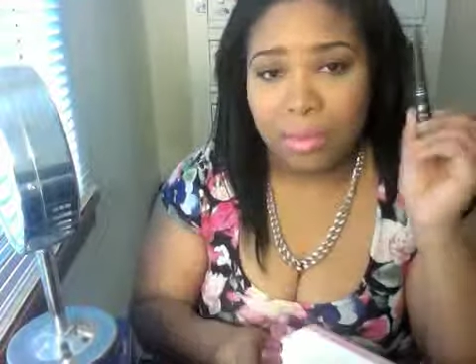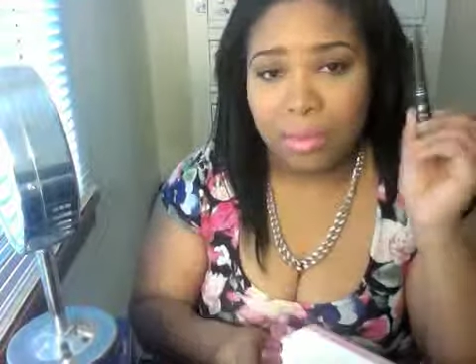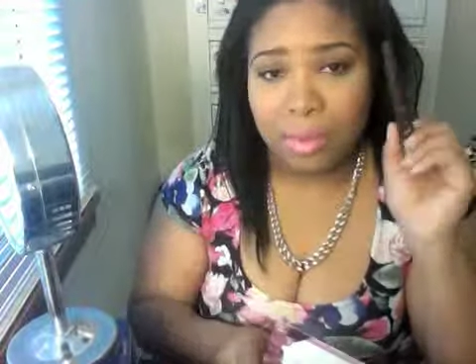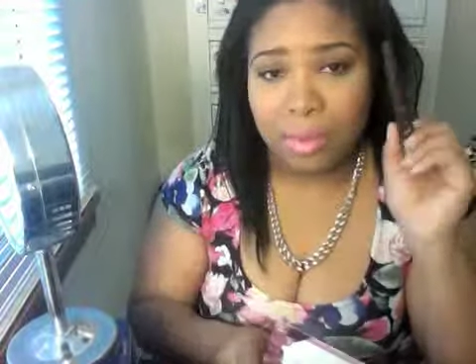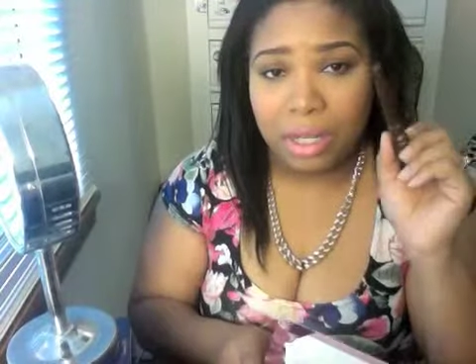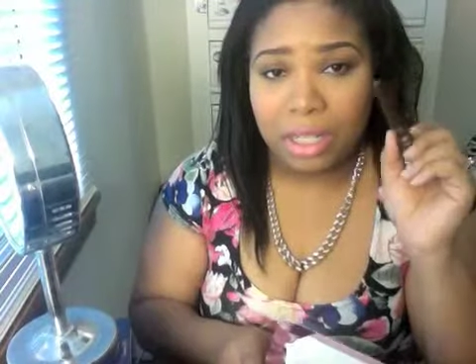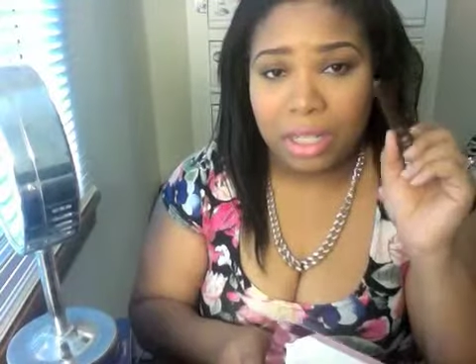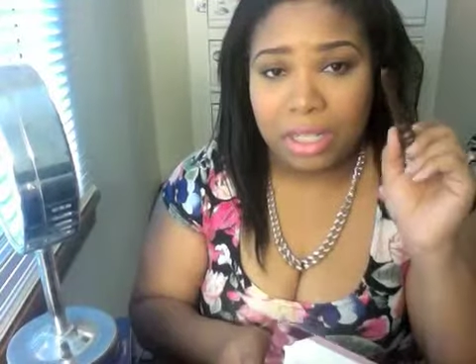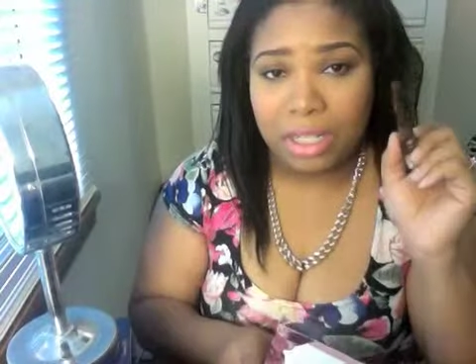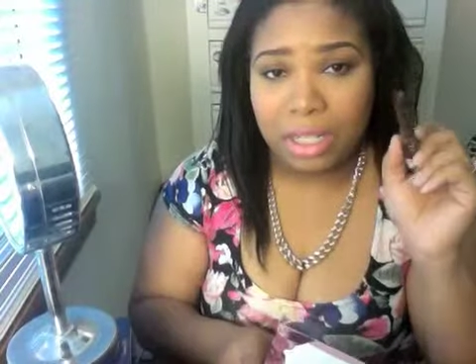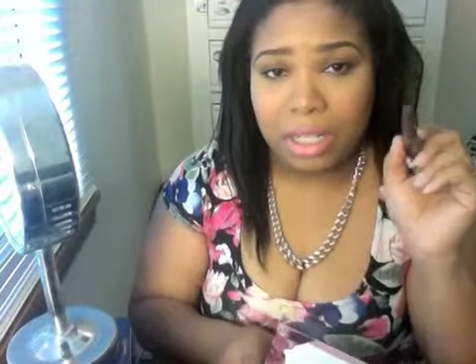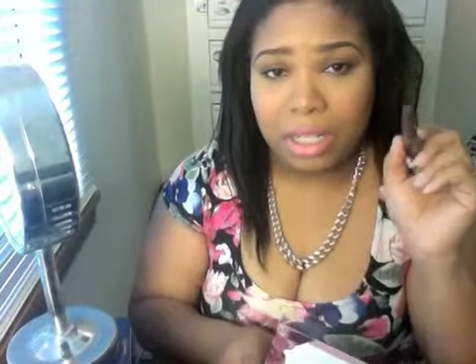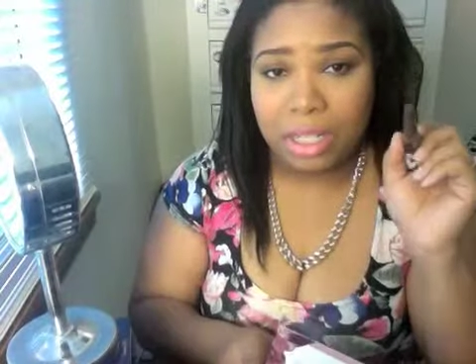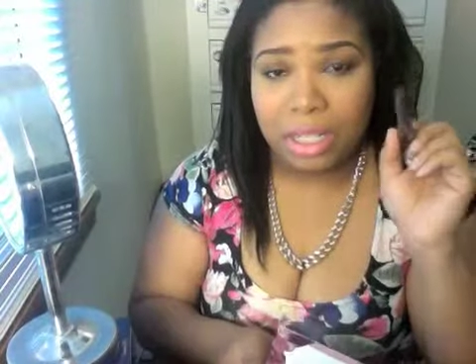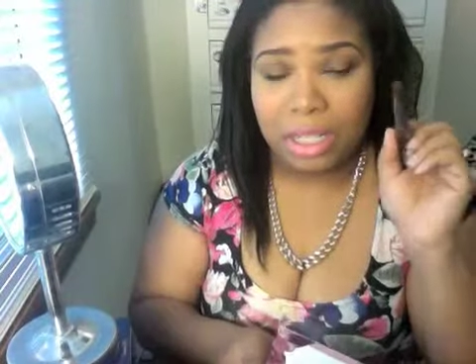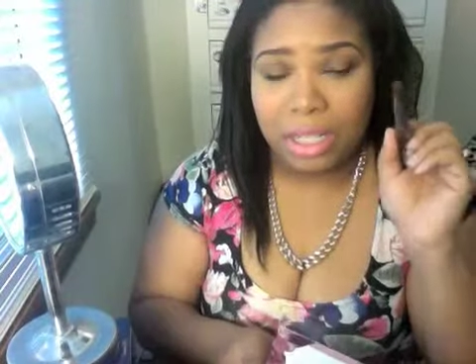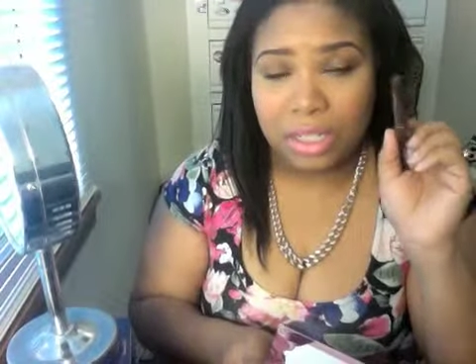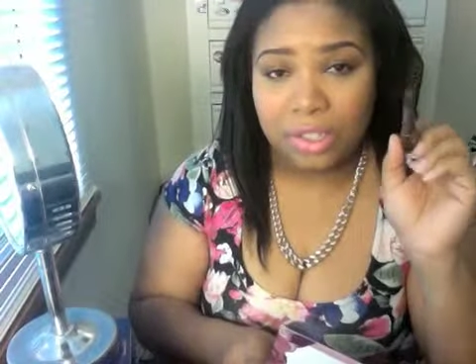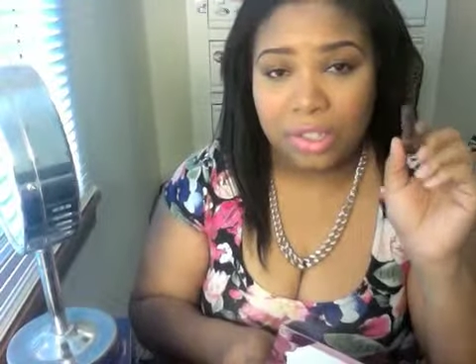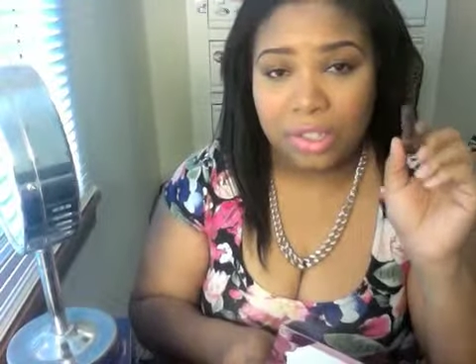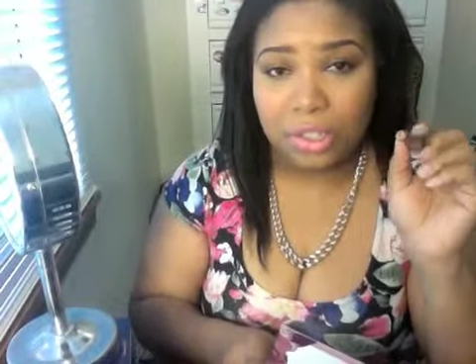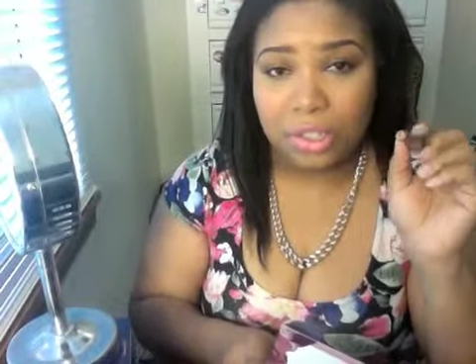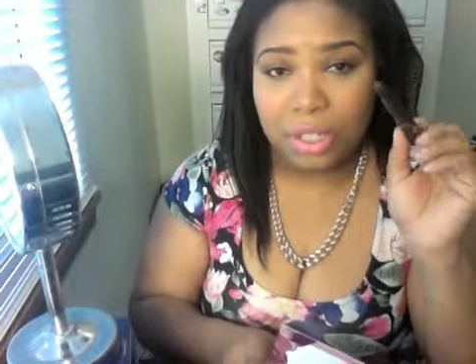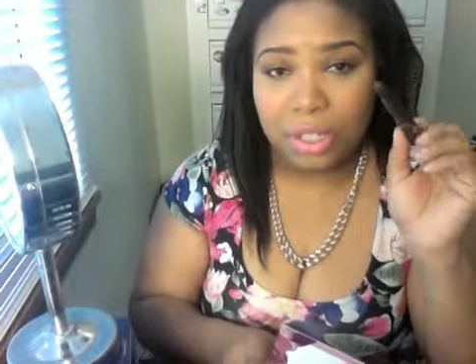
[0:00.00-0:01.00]
But it
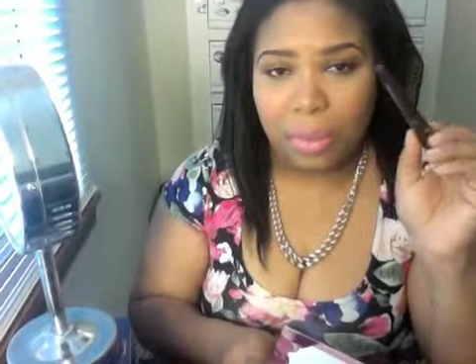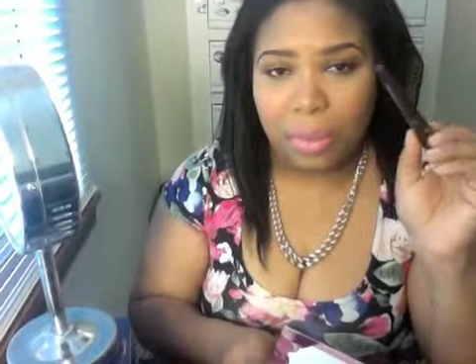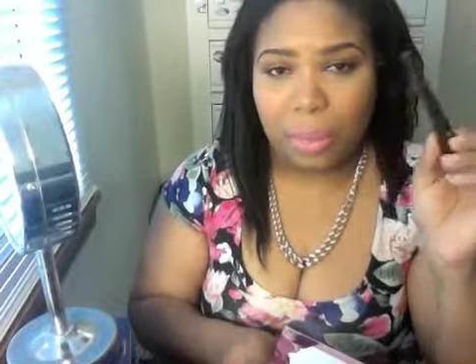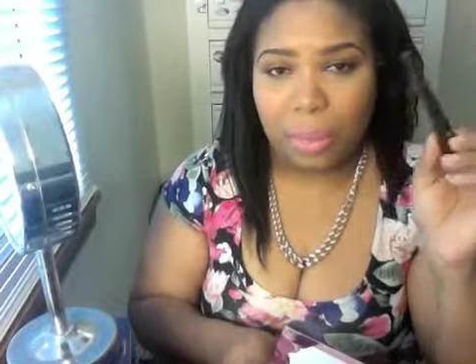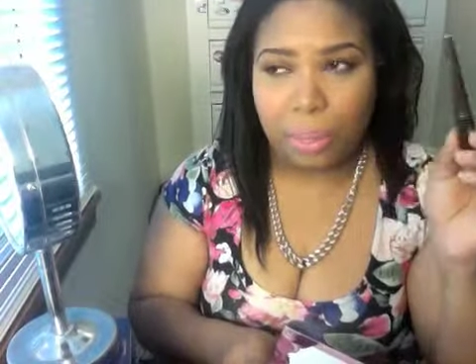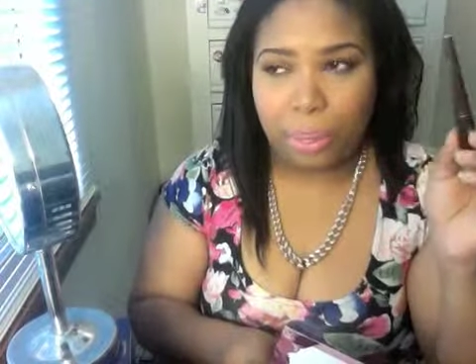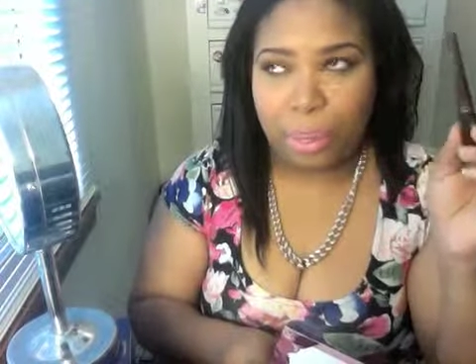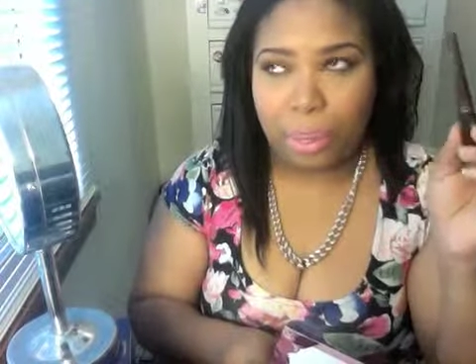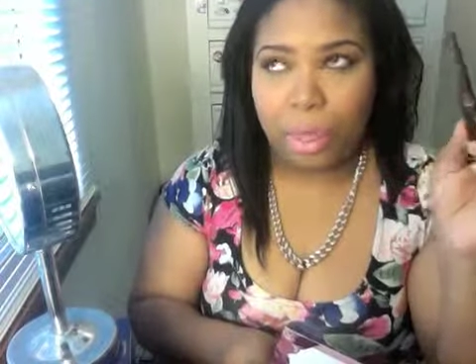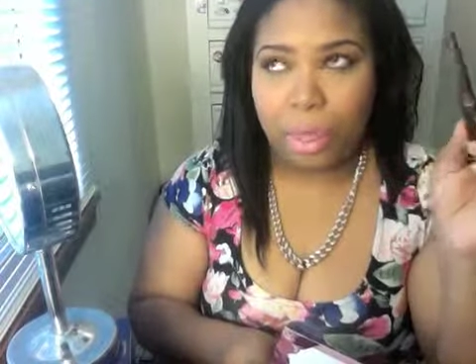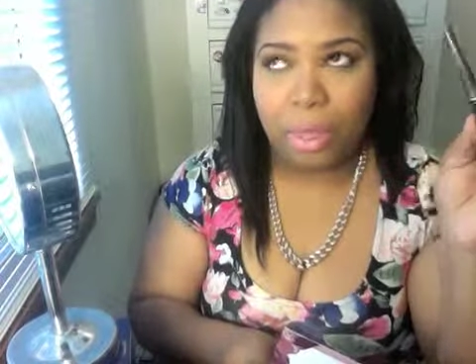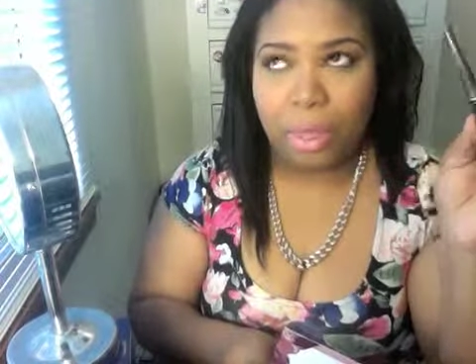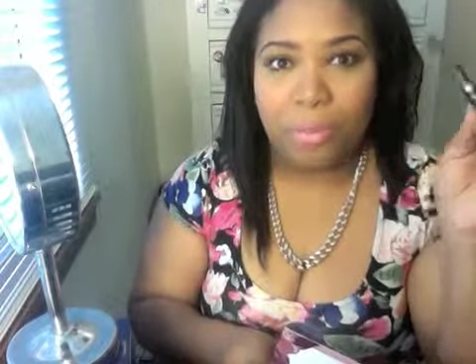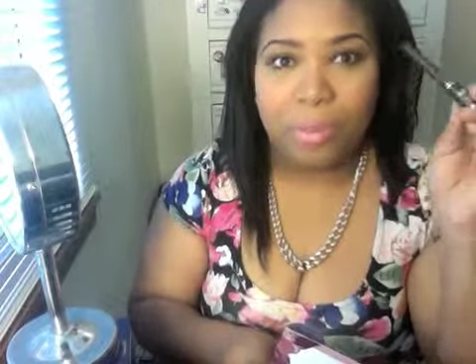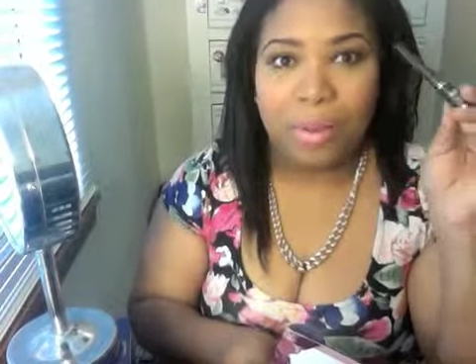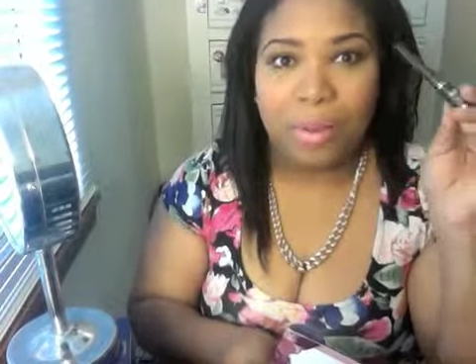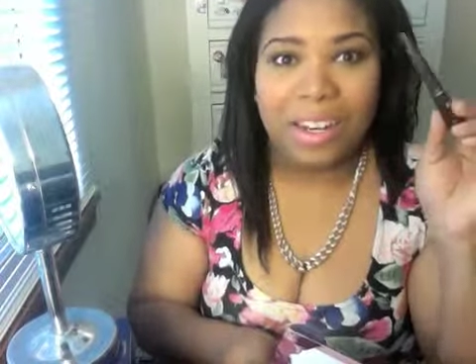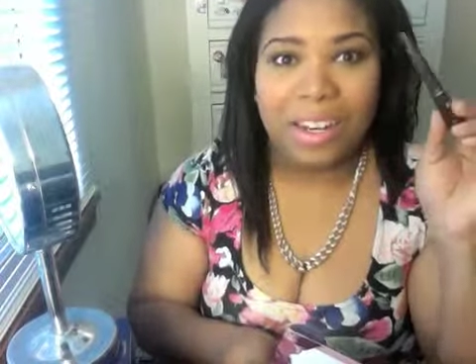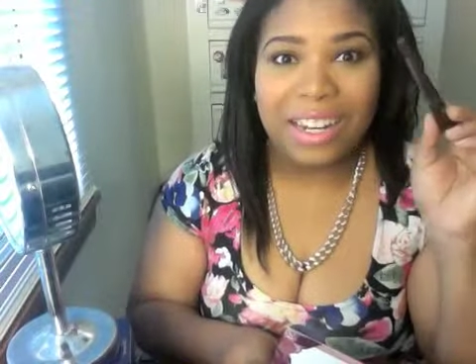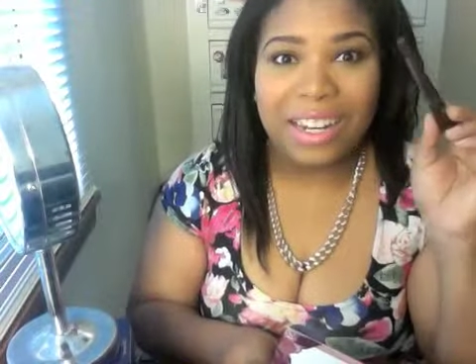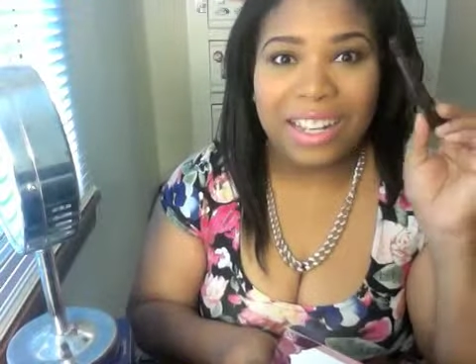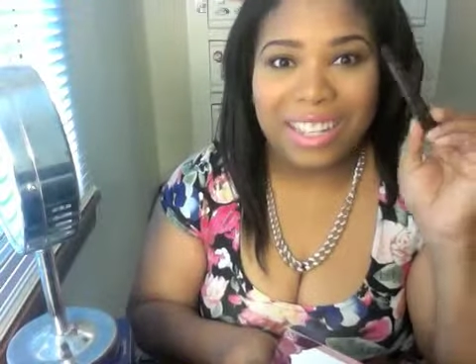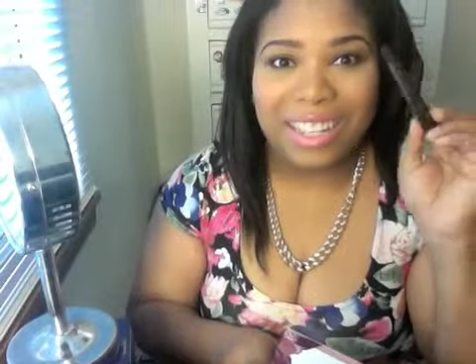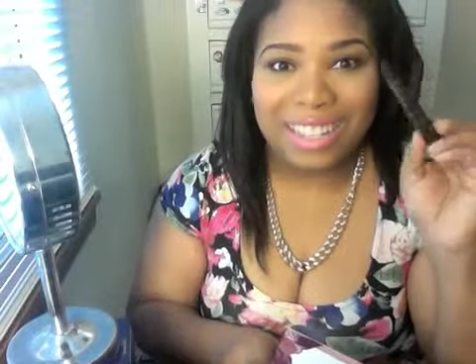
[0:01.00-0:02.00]

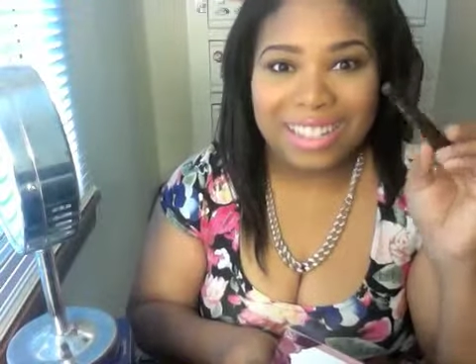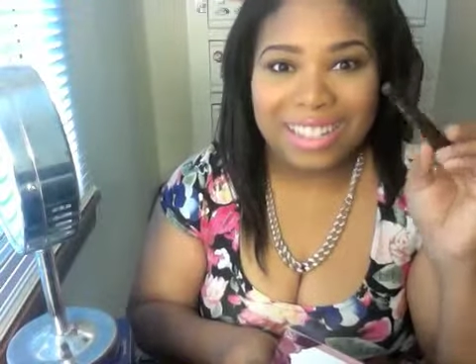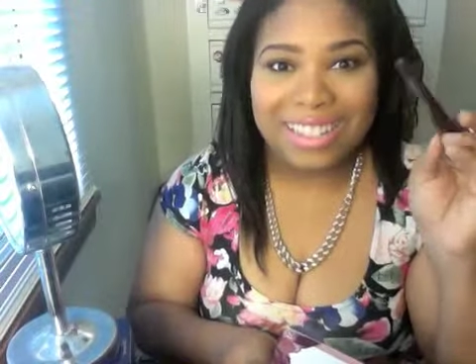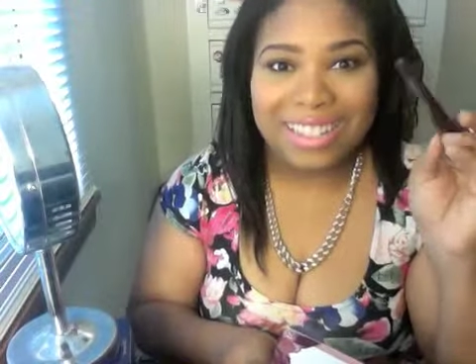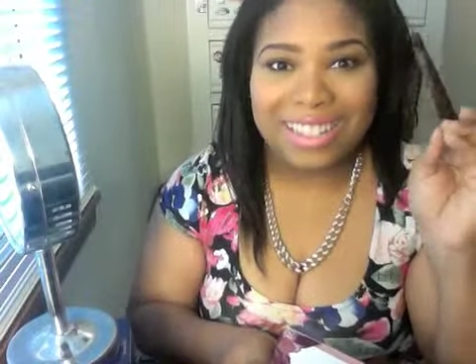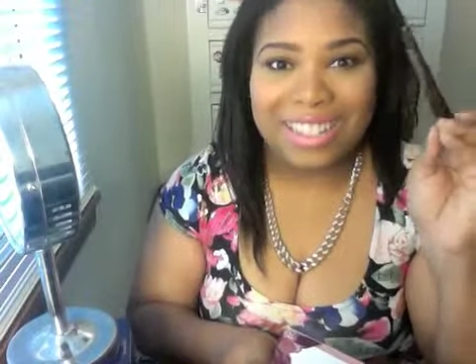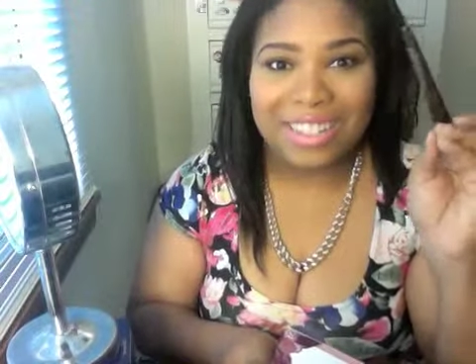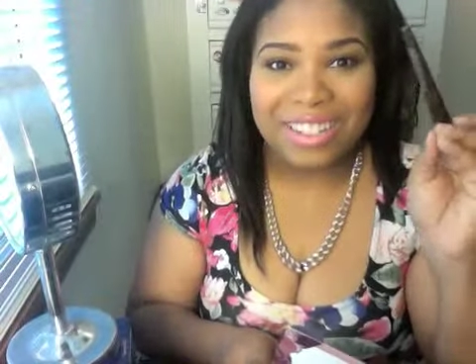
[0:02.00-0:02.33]
is